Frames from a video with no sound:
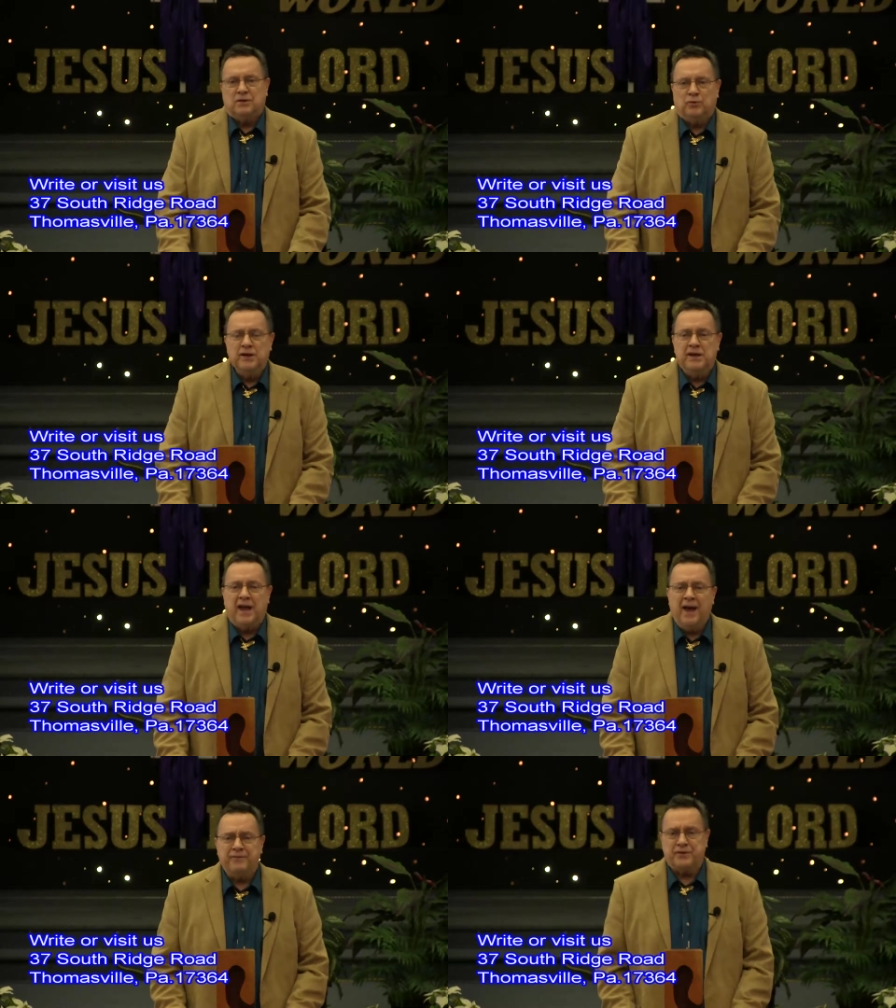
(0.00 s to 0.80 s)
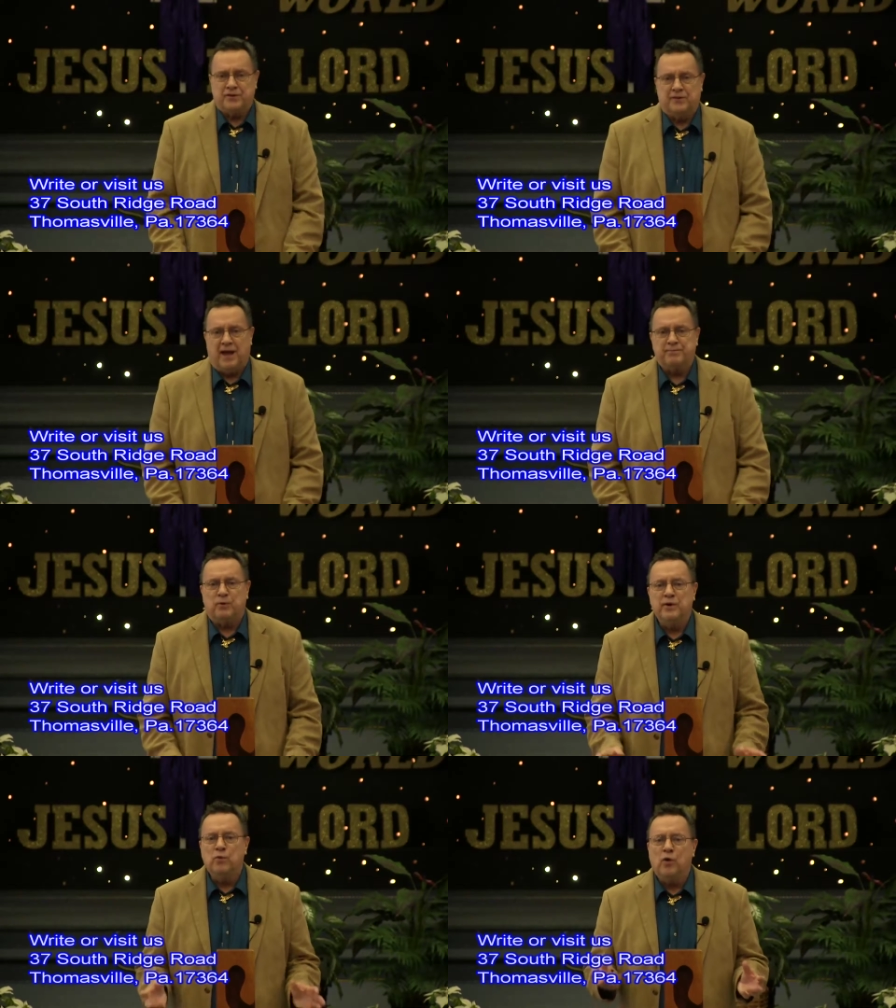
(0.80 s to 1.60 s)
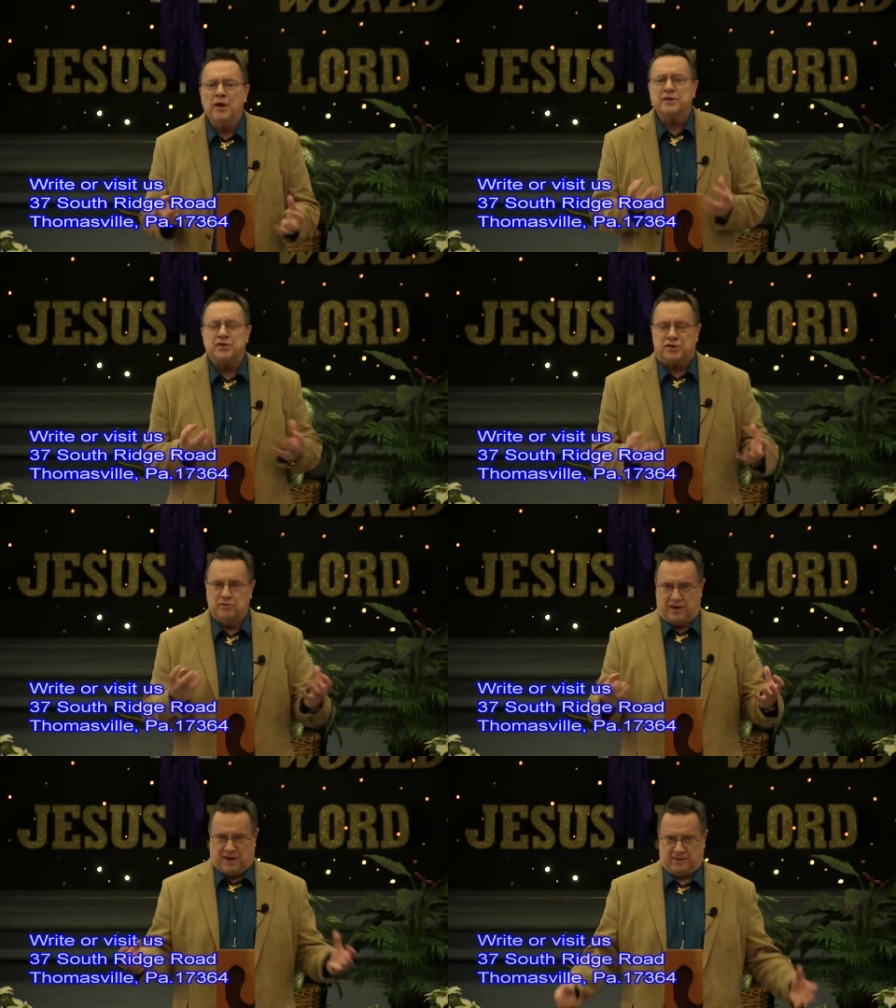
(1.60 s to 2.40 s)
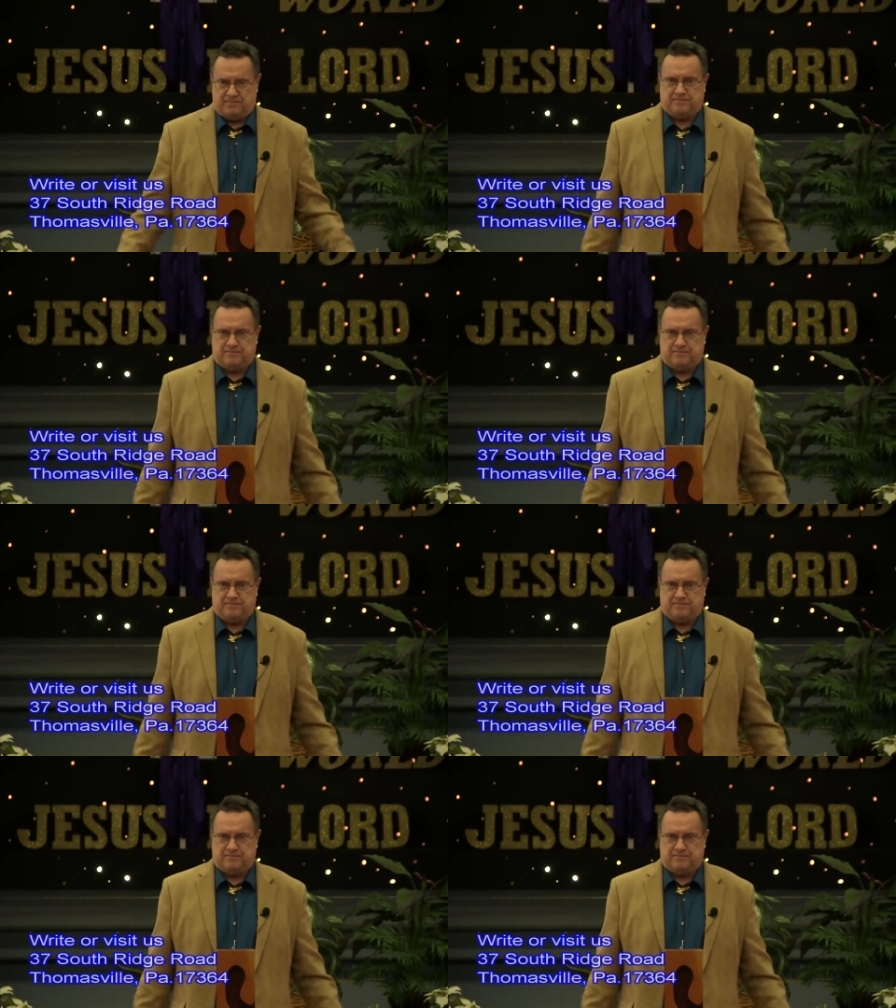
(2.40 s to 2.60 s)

We didn't have to do that, but we wanted to do that.